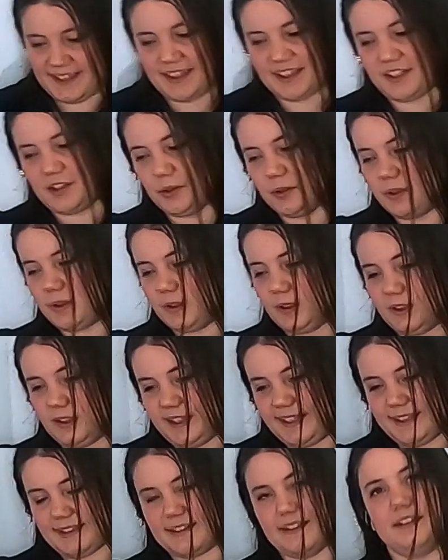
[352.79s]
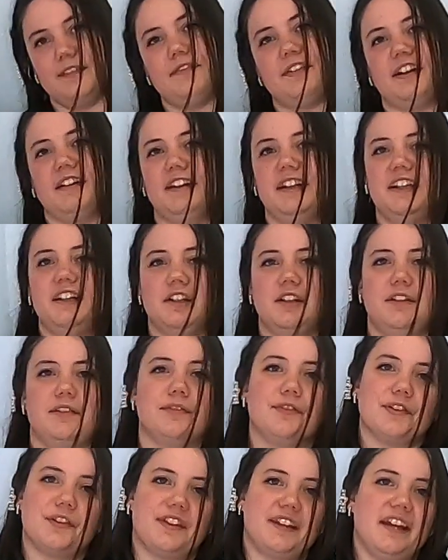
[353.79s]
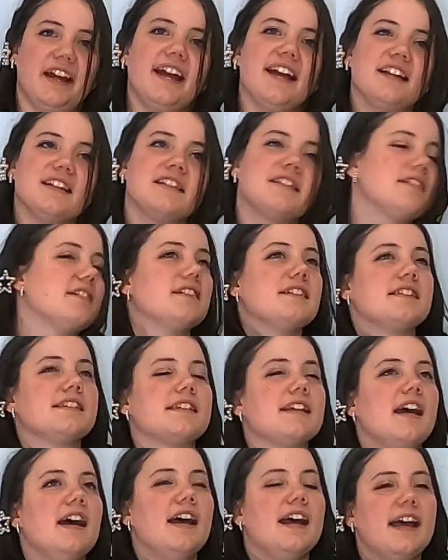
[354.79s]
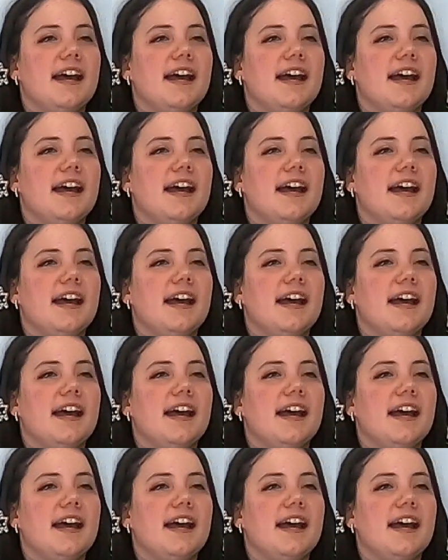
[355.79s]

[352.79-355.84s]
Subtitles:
Google isn't very good for the answers.